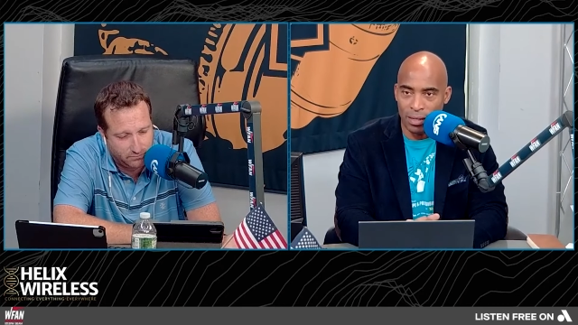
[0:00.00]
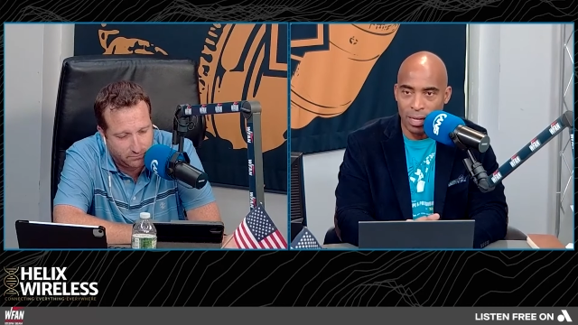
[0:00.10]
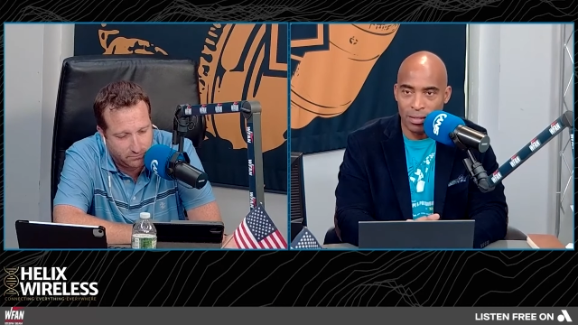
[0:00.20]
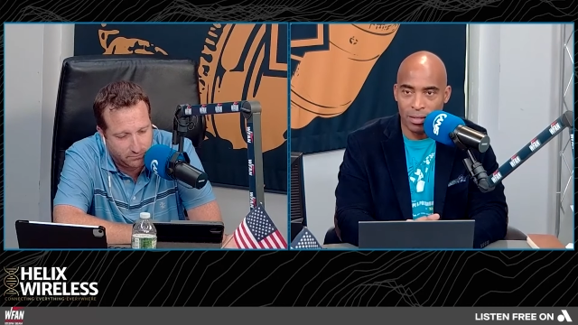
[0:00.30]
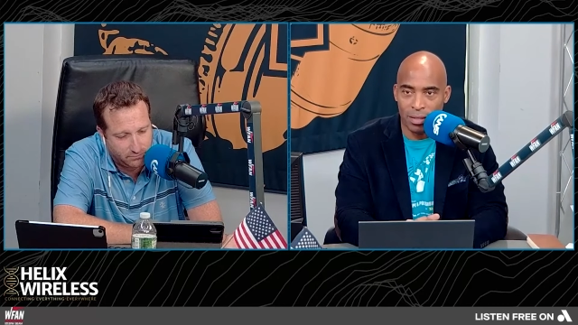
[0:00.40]

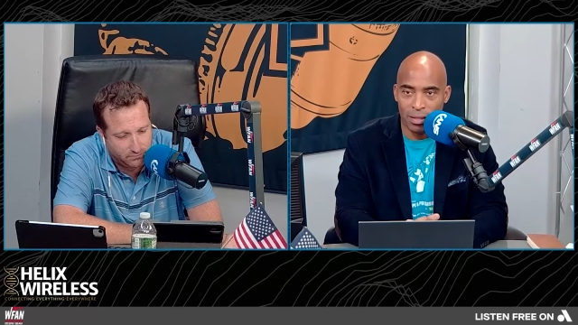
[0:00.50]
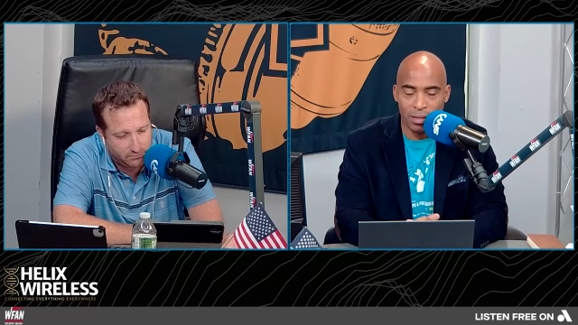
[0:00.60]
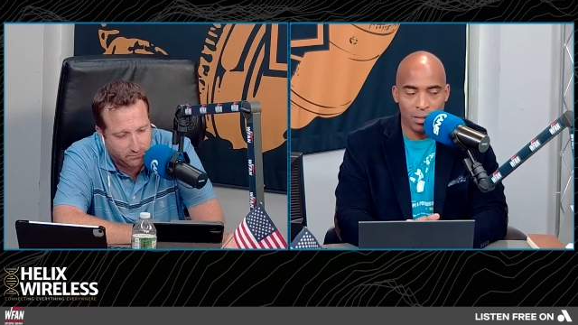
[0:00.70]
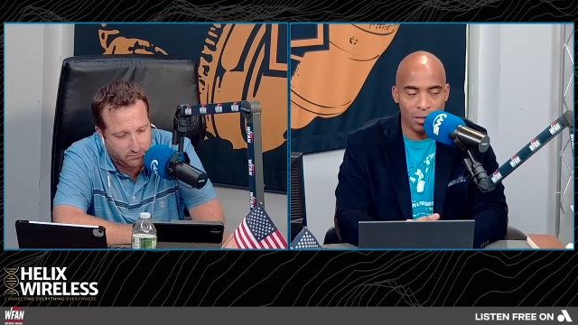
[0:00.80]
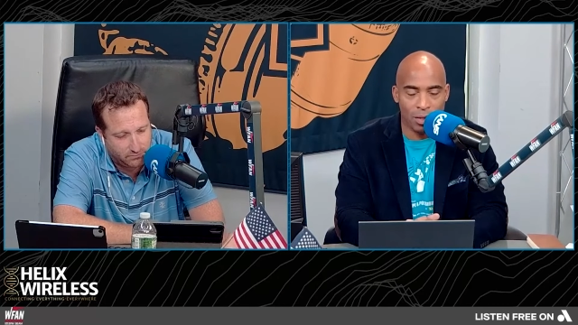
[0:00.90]
Speaker 1: that's
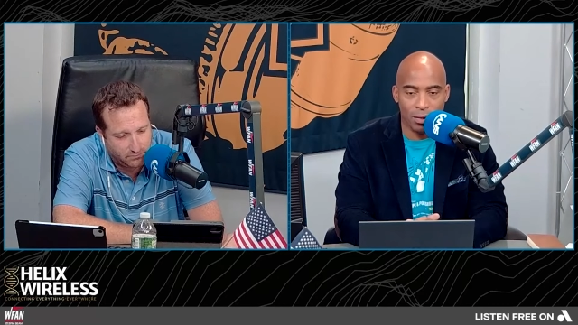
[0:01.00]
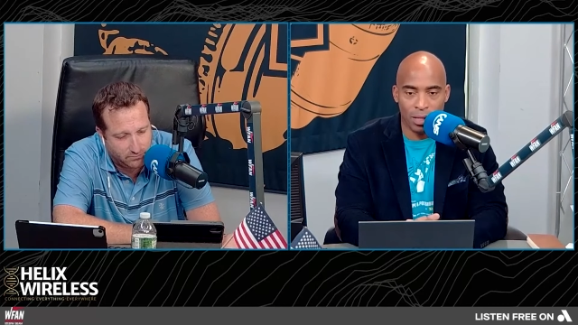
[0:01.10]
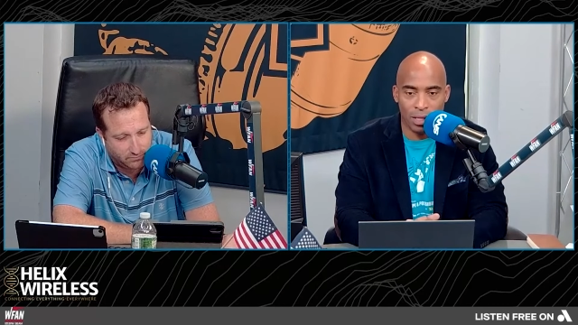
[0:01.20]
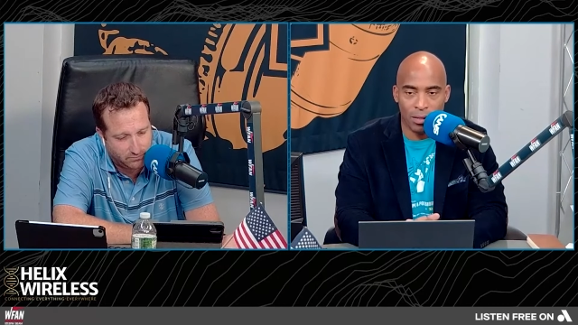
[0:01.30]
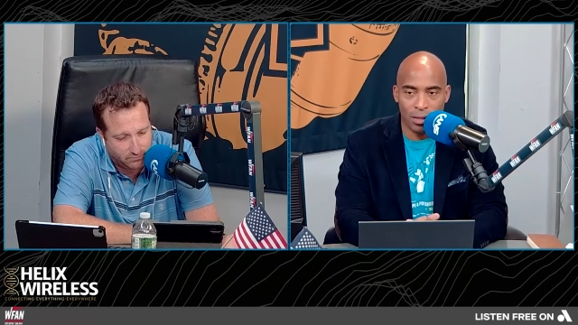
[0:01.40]
the
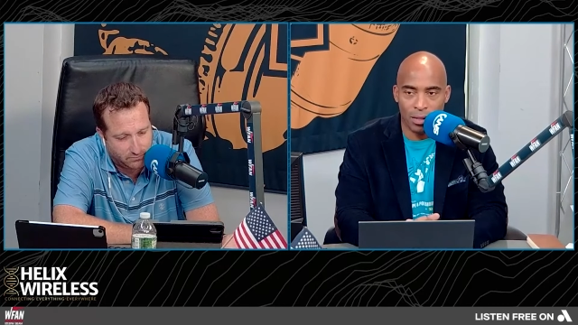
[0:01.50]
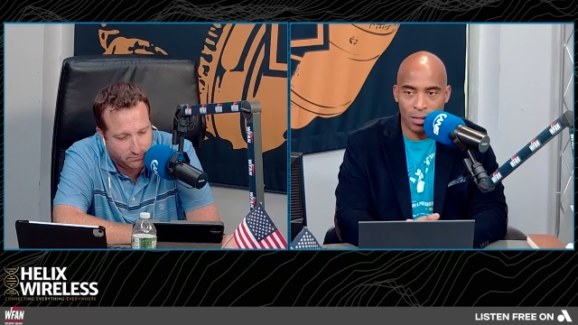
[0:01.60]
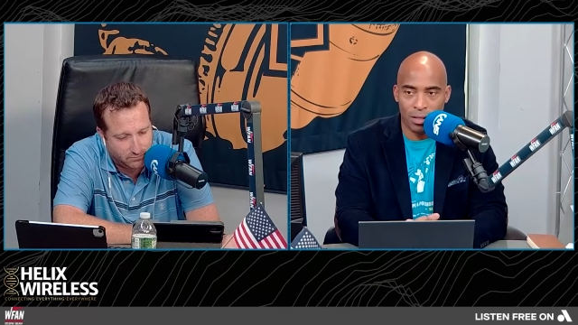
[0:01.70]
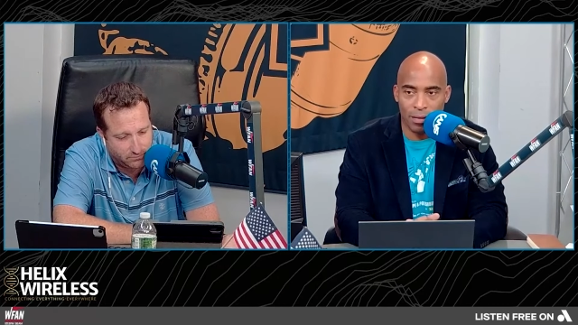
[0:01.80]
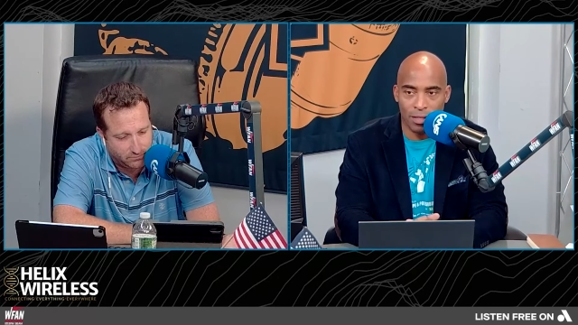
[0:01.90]
slogan.
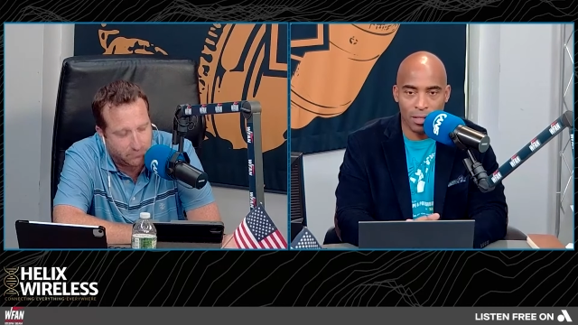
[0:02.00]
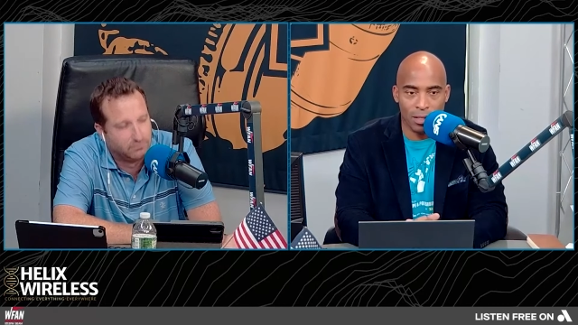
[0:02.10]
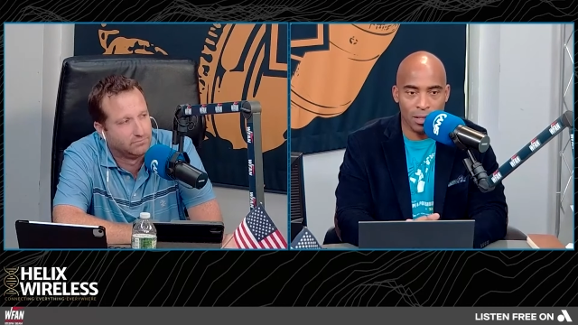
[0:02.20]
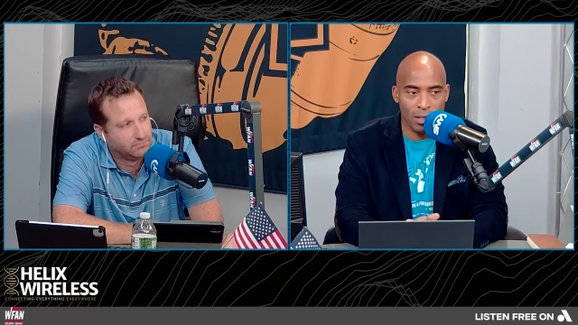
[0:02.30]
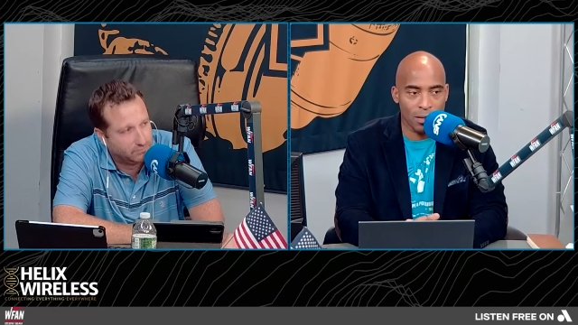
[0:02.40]
It's
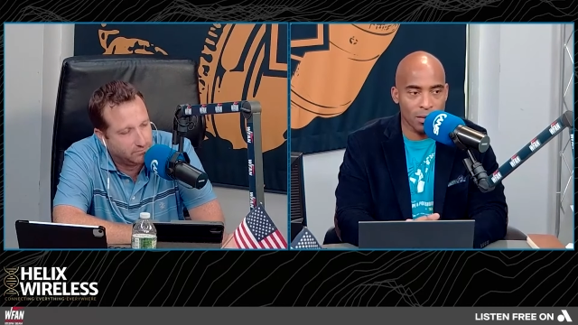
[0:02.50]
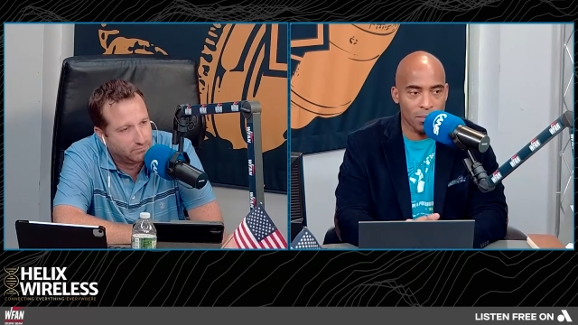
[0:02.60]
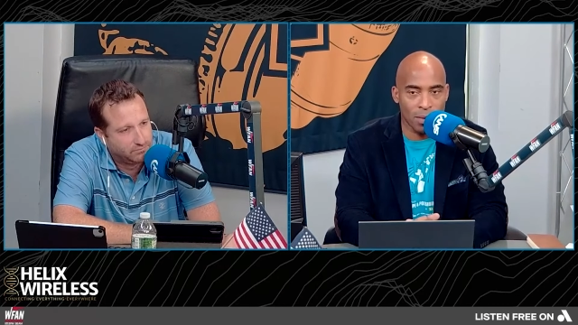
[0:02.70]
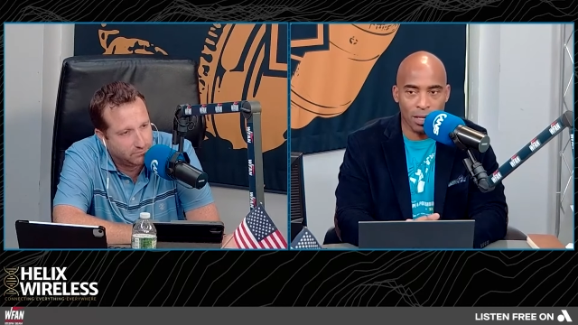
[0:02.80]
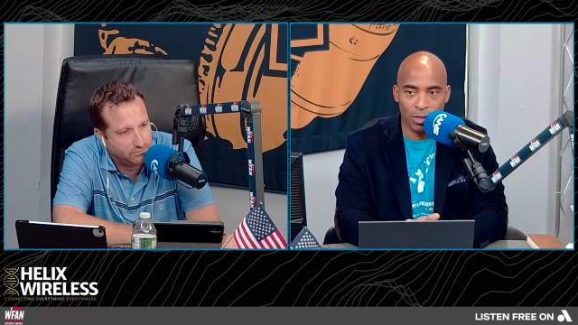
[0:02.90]
obviously the
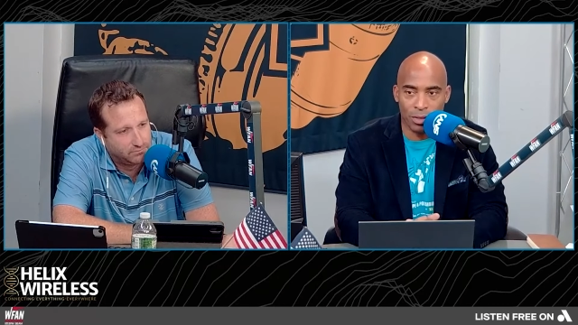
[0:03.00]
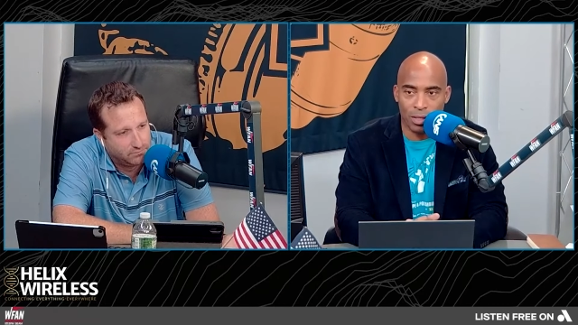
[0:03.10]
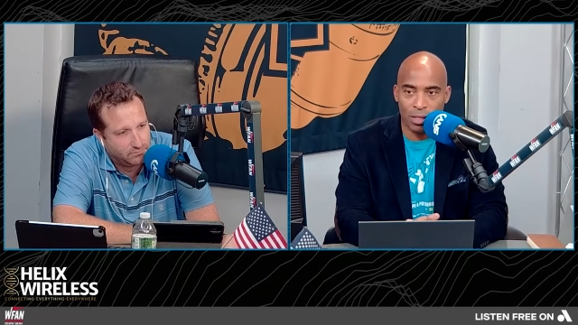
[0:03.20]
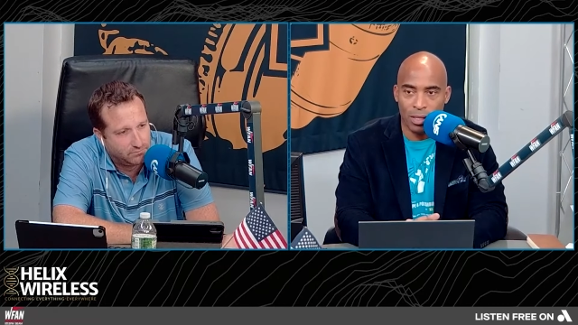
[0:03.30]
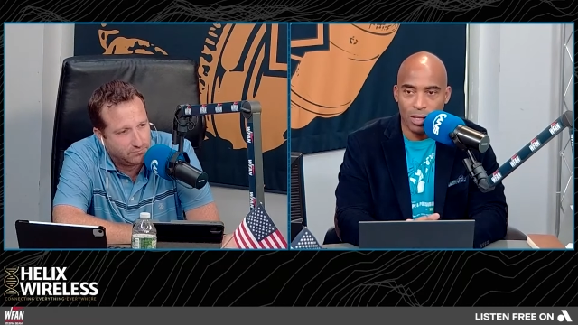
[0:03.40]
the
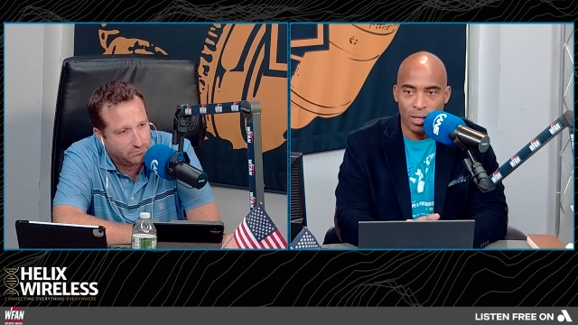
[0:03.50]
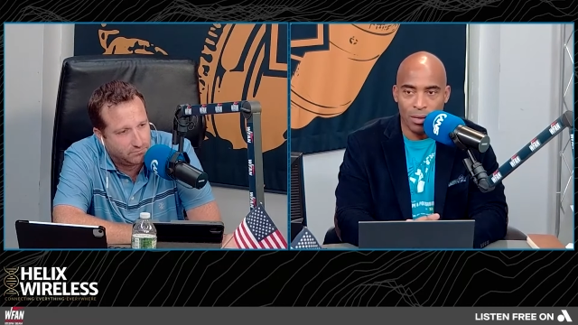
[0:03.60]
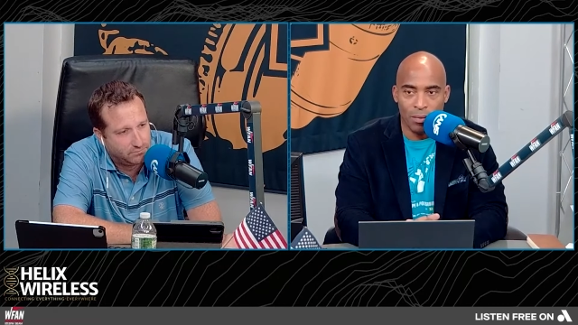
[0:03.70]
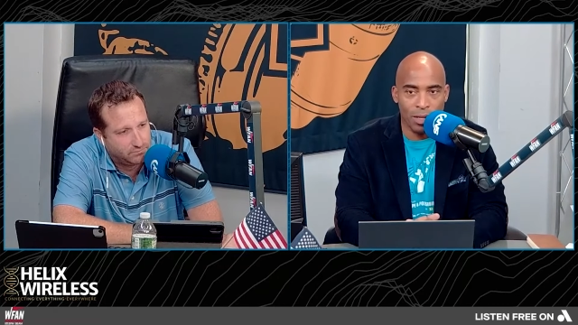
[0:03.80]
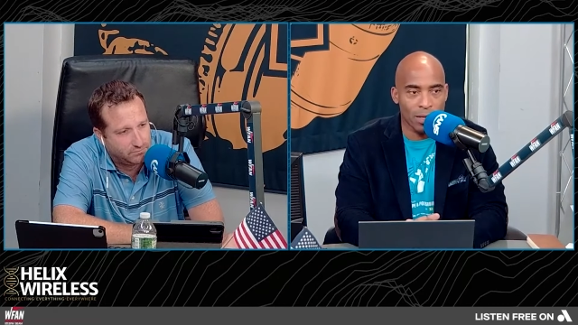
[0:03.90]
mantra
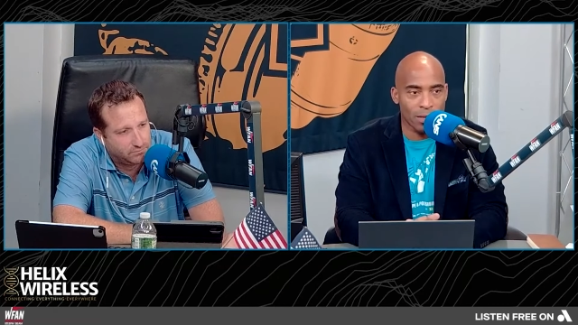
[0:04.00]
that we